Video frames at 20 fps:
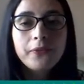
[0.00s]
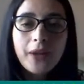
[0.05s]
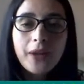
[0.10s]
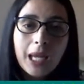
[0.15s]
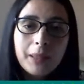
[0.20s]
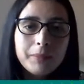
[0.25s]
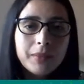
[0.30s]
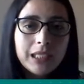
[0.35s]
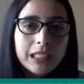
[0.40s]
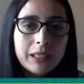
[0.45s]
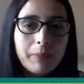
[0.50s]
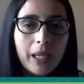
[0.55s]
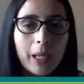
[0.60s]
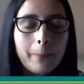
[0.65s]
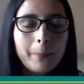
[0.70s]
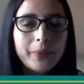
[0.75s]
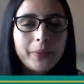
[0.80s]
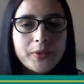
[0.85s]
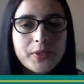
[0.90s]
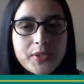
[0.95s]
family
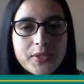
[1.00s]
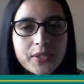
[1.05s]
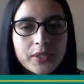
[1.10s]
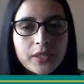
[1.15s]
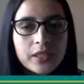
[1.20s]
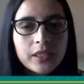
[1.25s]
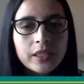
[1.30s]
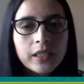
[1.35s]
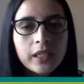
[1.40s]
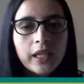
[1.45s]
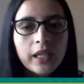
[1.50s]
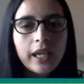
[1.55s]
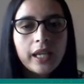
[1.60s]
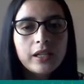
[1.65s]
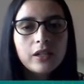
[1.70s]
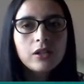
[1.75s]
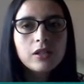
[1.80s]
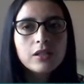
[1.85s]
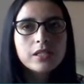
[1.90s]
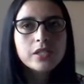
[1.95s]
members
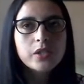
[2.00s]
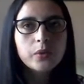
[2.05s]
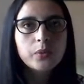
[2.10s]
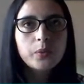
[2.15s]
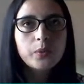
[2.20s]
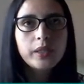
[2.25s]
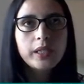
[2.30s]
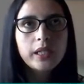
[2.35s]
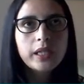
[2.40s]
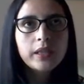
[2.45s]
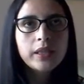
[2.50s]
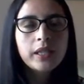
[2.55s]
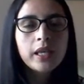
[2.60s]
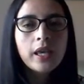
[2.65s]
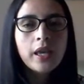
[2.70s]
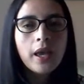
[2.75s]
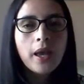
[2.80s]
and also with